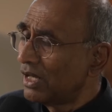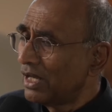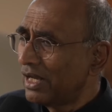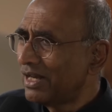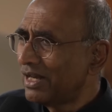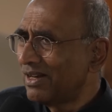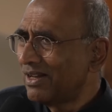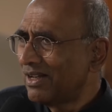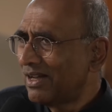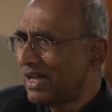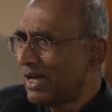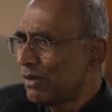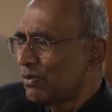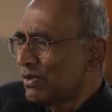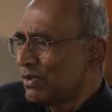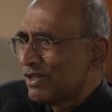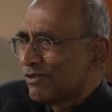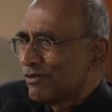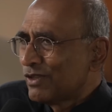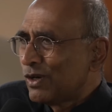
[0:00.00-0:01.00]
And I
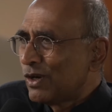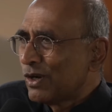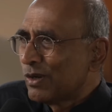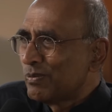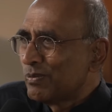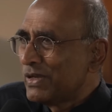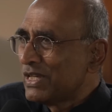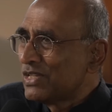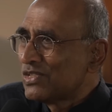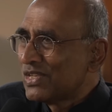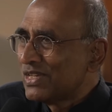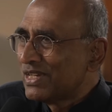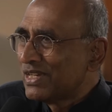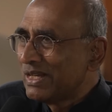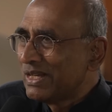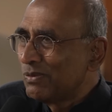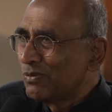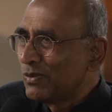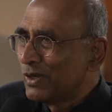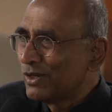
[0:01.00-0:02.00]
wouldn't have thought
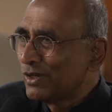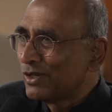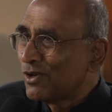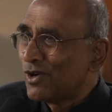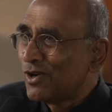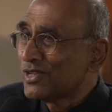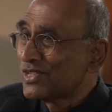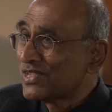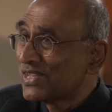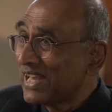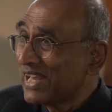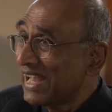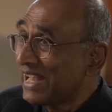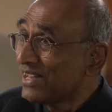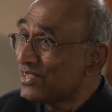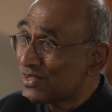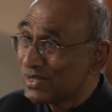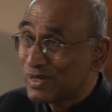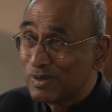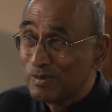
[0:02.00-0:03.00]
obesity would cause
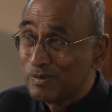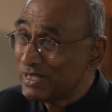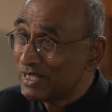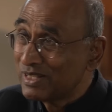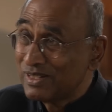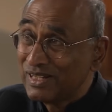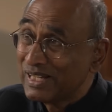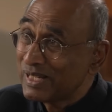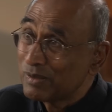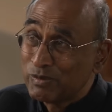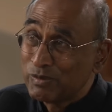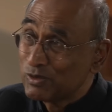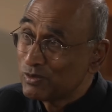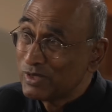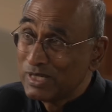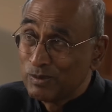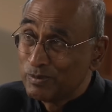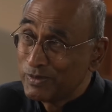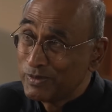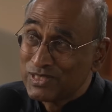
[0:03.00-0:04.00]
cancer, but the link
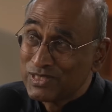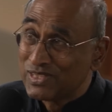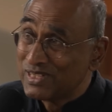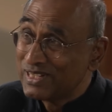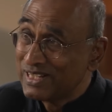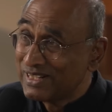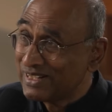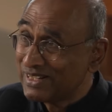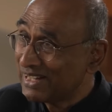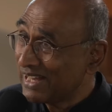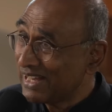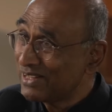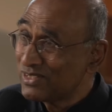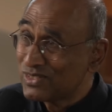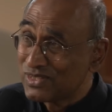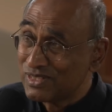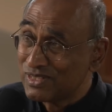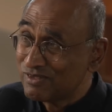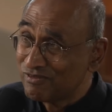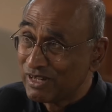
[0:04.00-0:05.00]
between obesity and
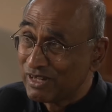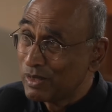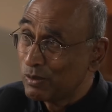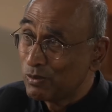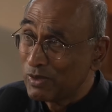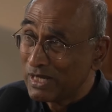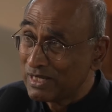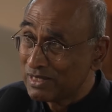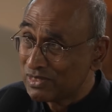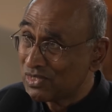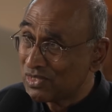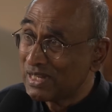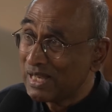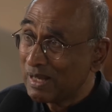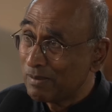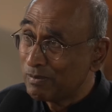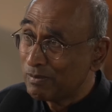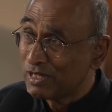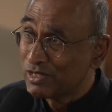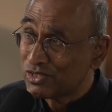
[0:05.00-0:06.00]
cancer is very well
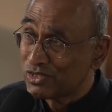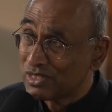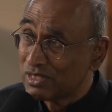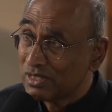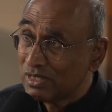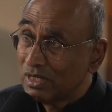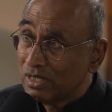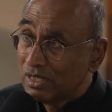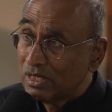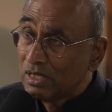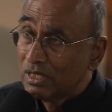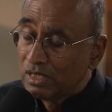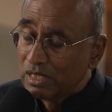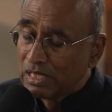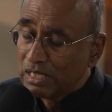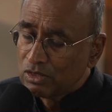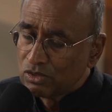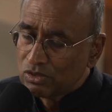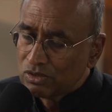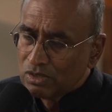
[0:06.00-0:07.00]
established
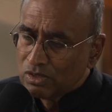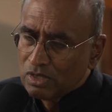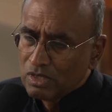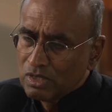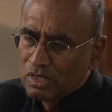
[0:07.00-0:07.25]
now.